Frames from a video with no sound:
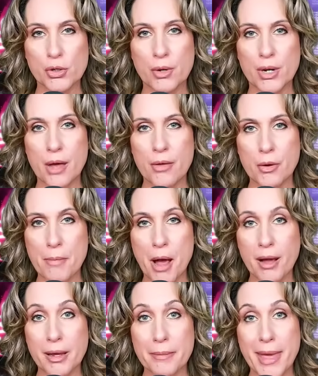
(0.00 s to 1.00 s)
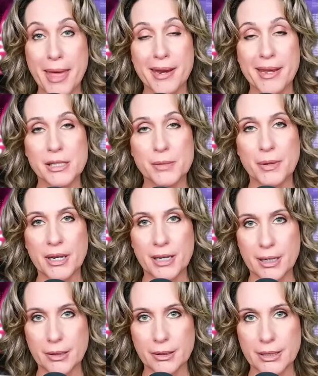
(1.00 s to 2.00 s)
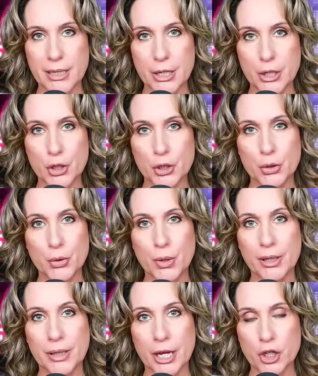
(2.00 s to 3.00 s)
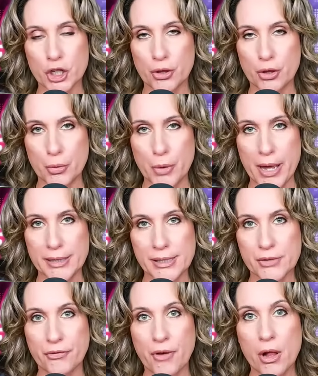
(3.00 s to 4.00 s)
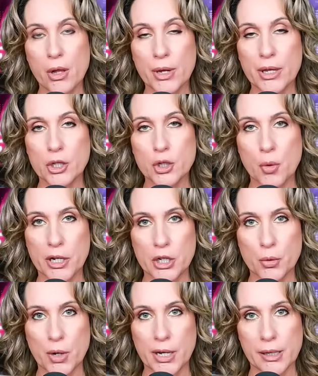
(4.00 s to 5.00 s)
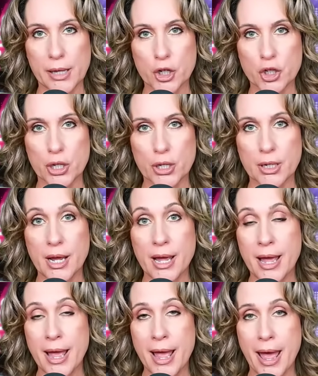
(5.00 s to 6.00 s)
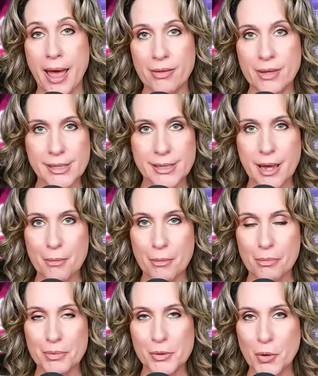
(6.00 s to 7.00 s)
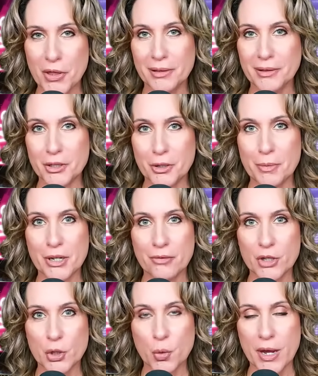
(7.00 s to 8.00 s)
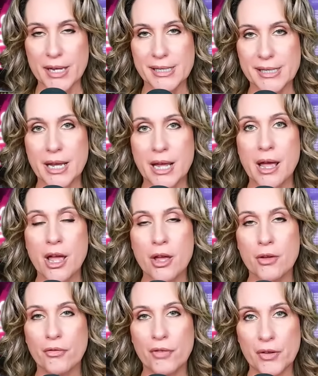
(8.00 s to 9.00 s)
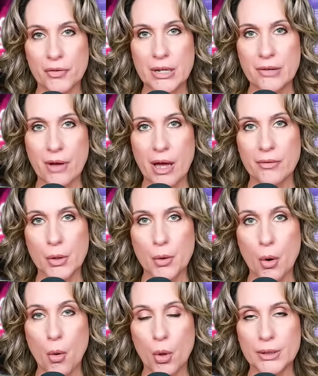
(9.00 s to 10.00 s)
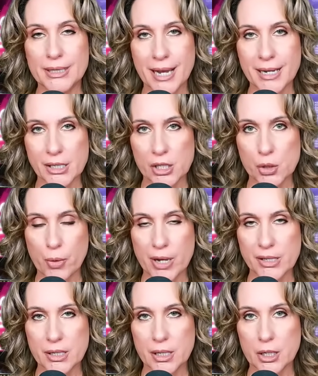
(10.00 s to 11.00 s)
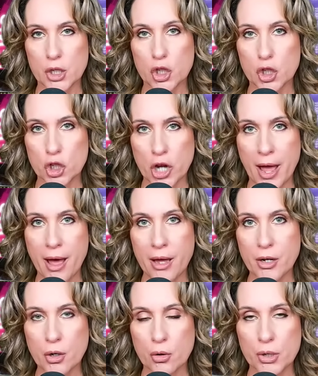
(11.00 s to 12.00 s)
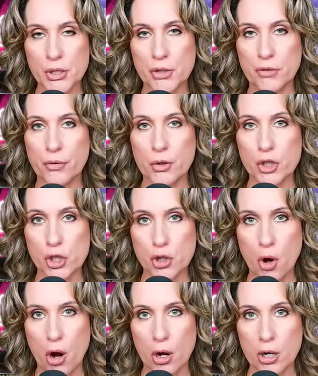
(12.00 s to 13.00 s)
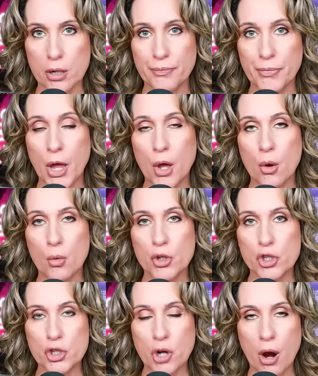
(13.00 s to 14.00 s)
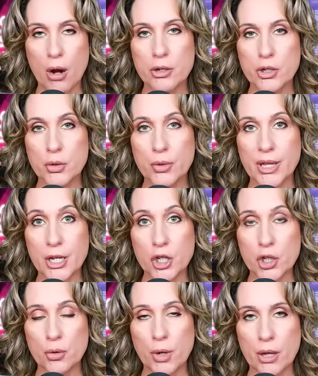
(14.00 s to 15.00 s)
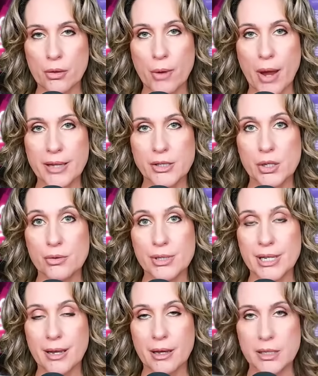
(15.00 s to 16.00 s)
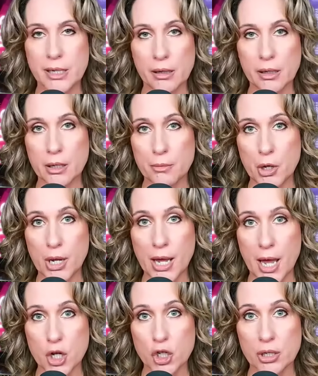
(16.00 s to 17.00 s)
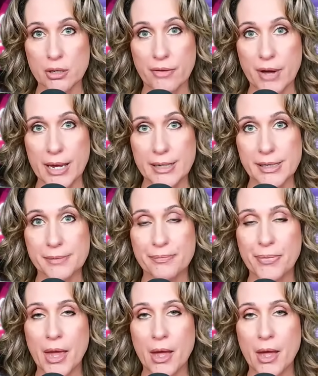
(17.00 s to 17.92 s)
So another MAGA man has pleaded guilty to election threats following the 2020 election. And this comes with a little bit of a twist. 55-year-old Texas resident Chad Christopher Stark was charged with issuing threats using a telecommunication device.